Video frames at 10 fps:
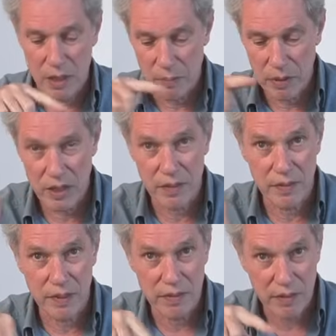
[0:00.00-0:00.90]
part of
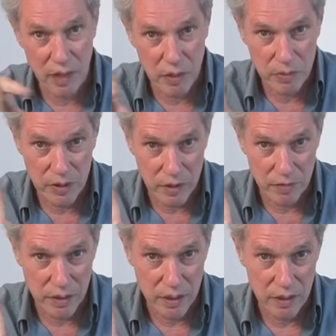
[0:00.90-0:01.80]
the sculpting
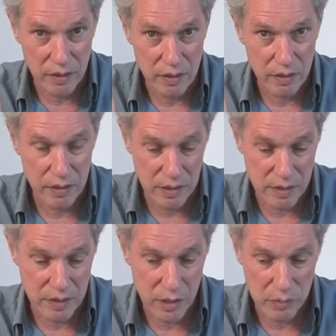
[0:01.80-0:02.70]
of the
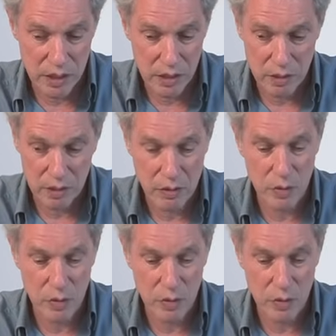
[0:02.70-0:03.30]
sculpture,